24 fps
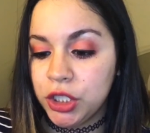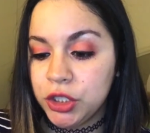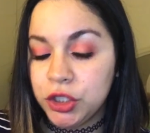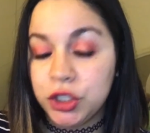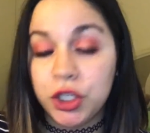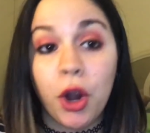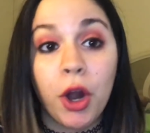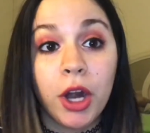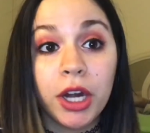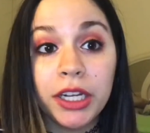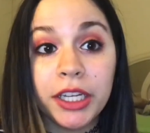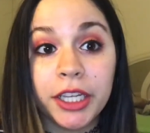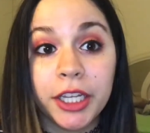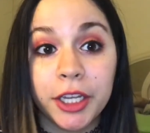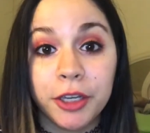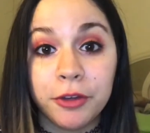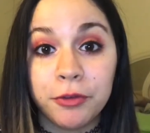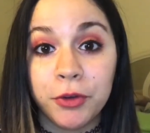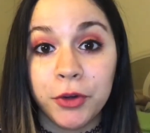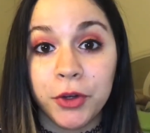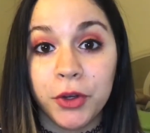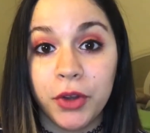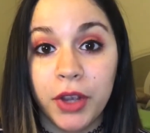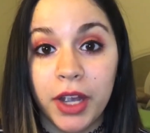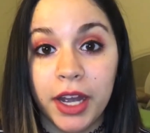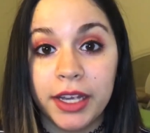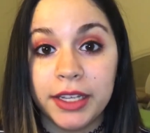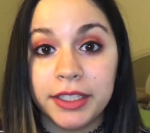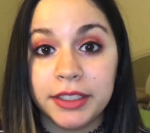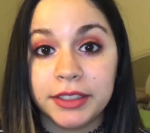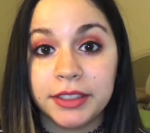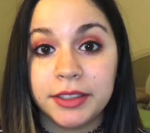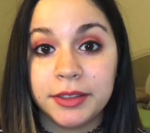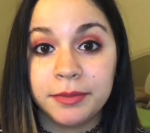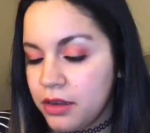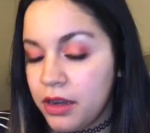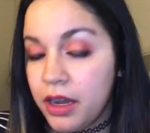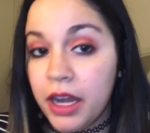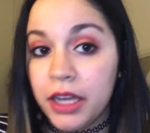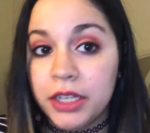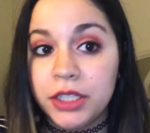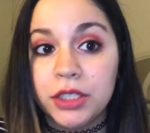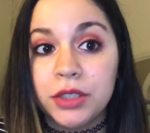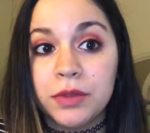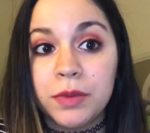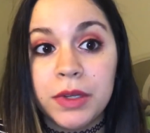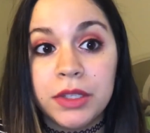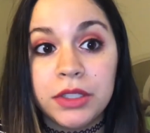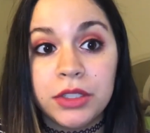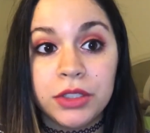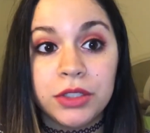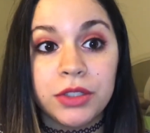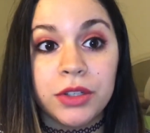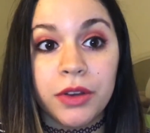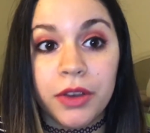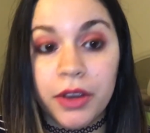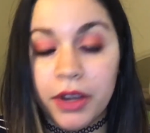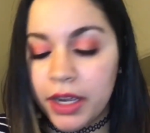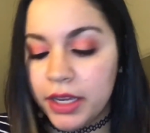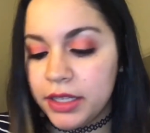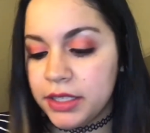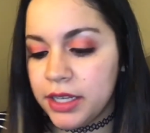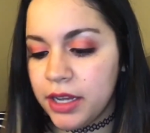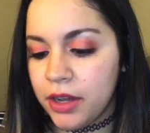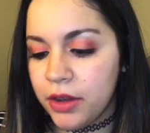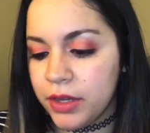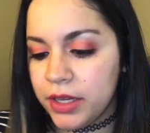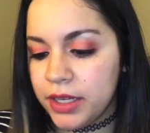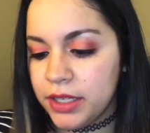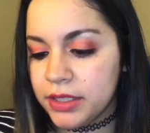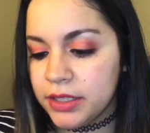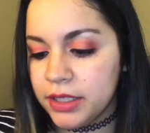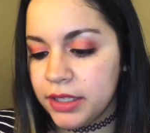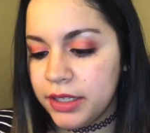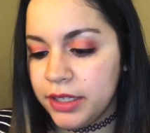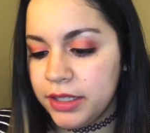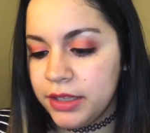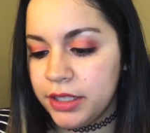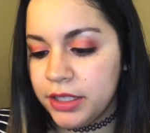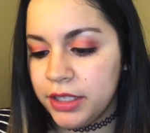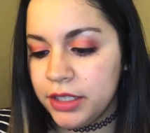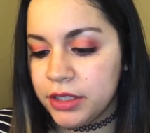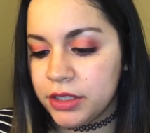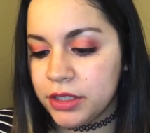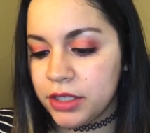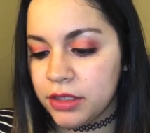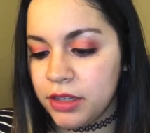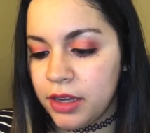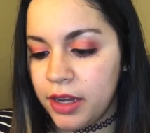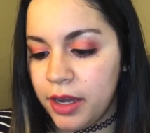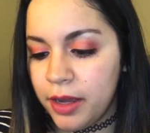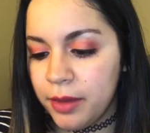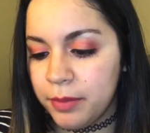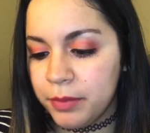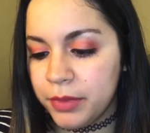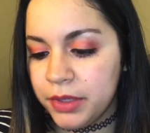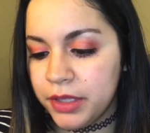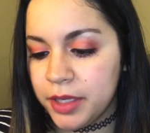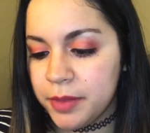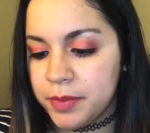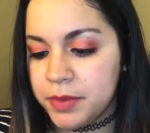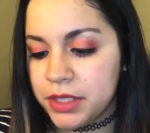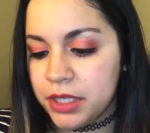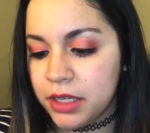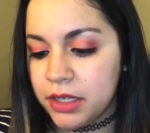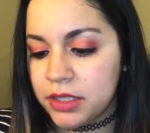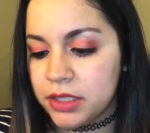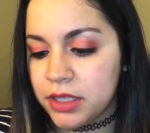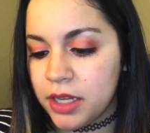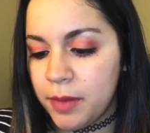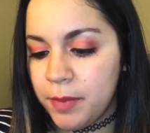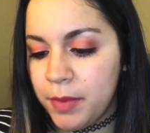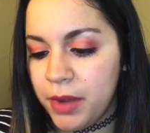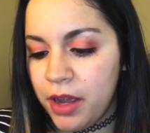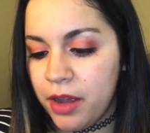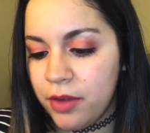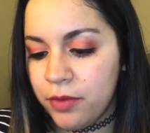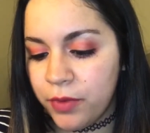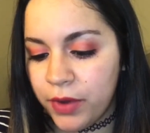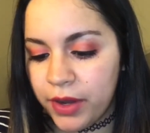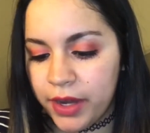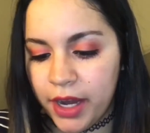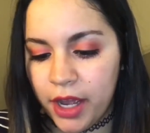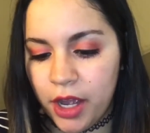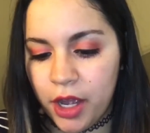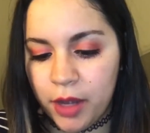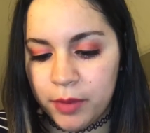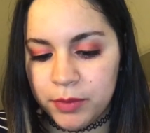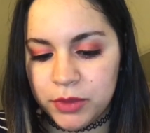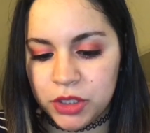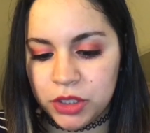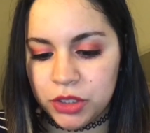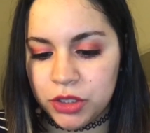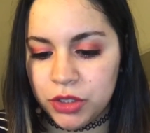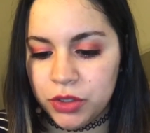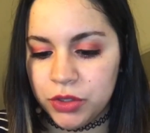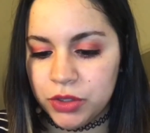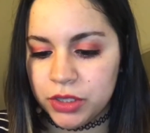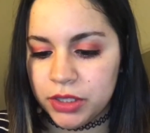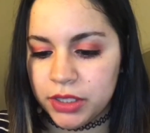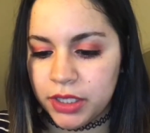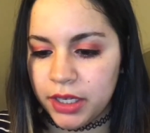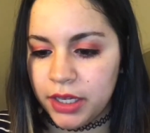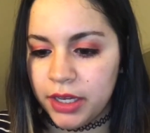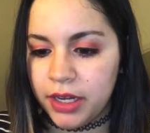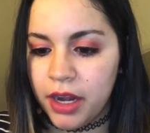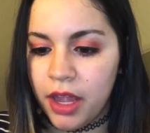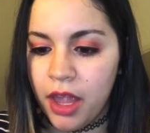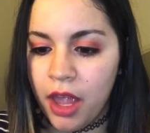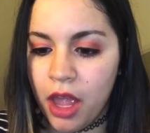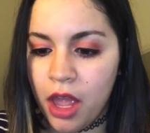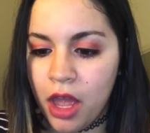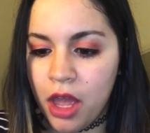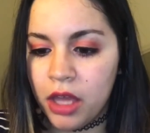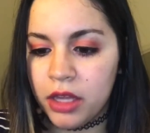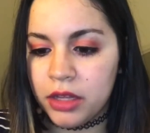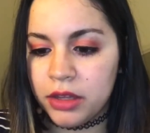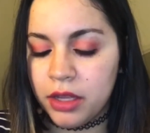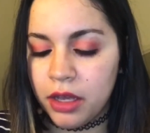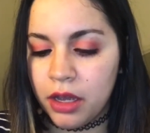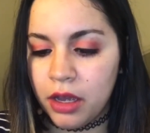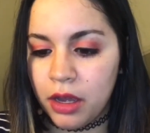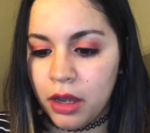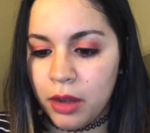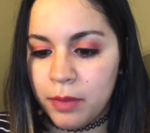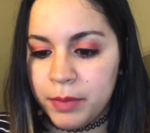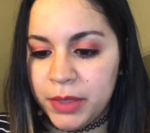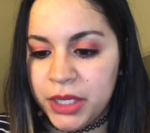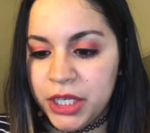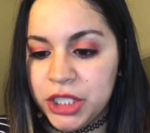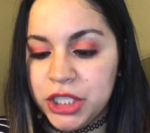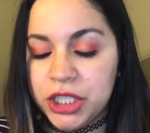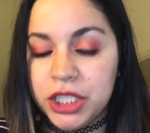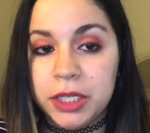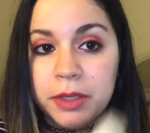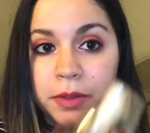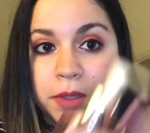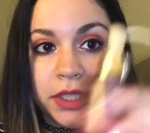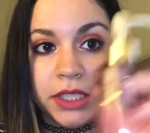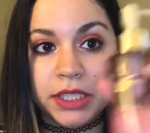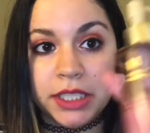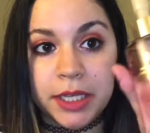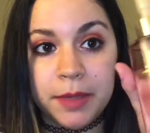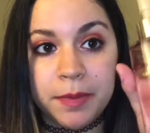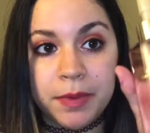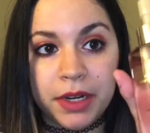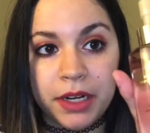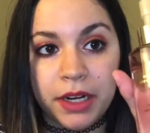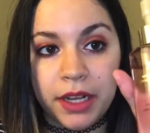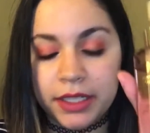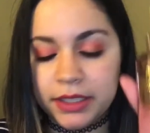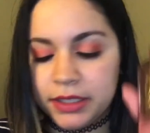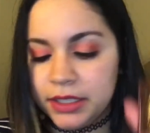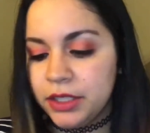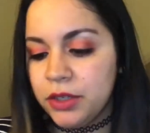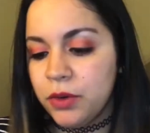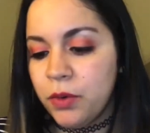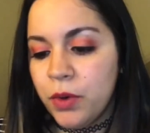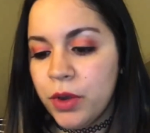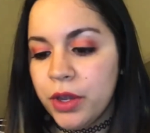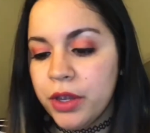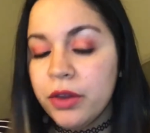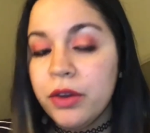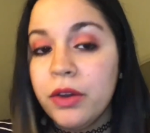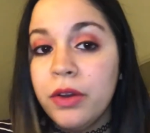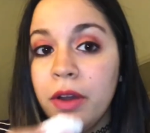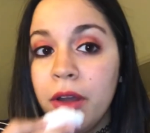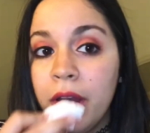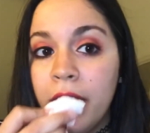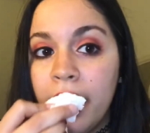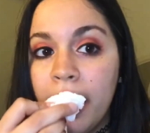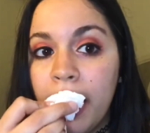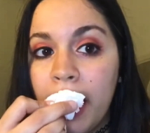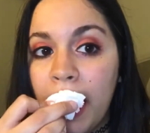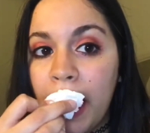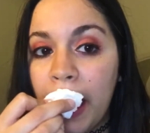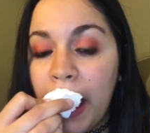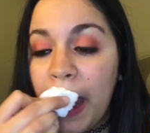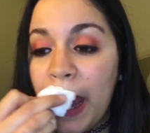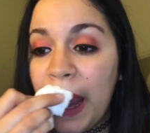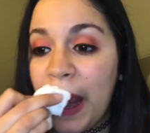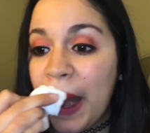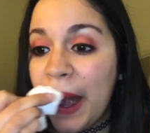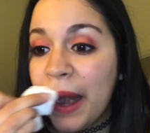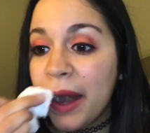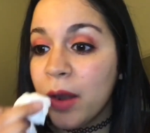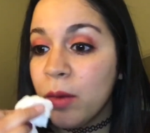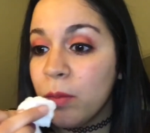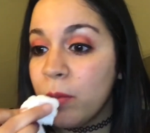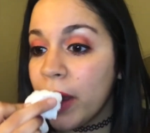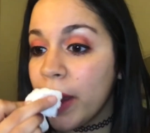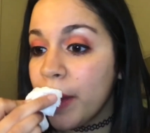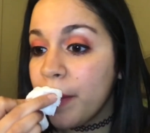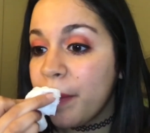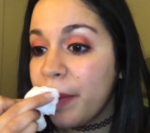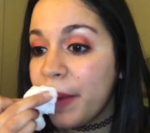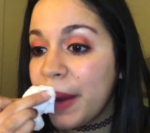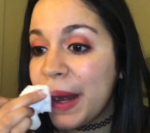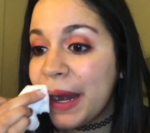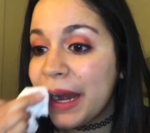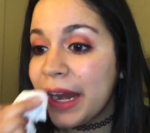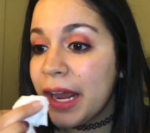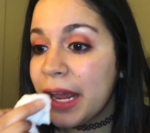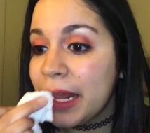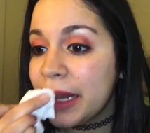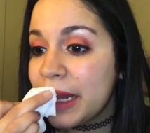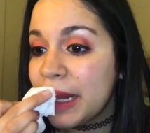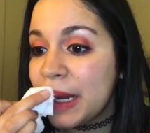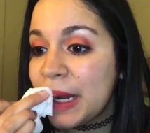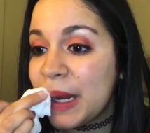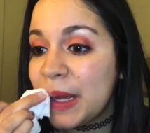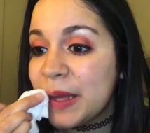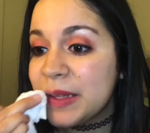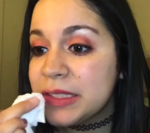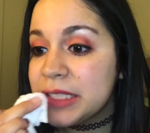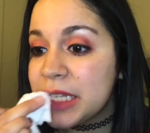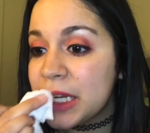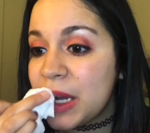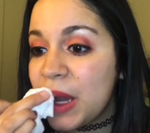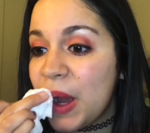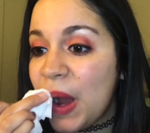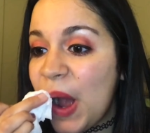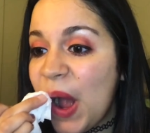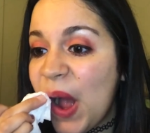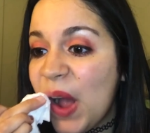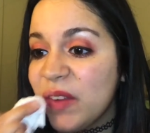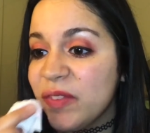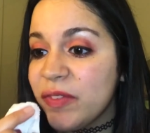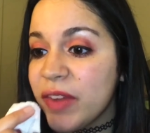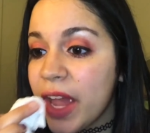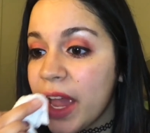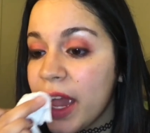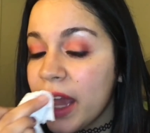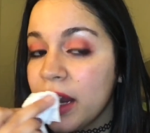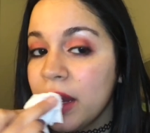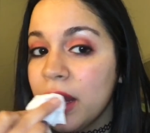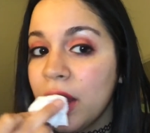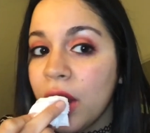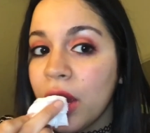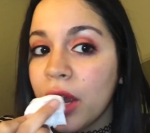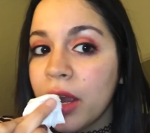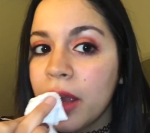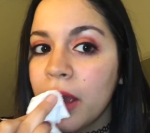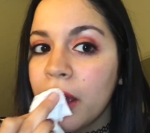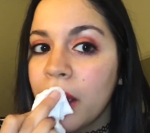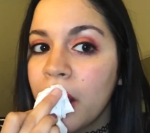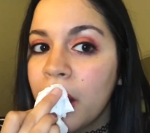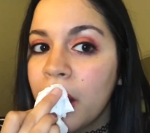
Darling for you guys. I just wanted to show you guys how easily these lipsticks come off. Right now I'm just using the Missy Deep Cleansing Oil and wiping the lipstick off, and look.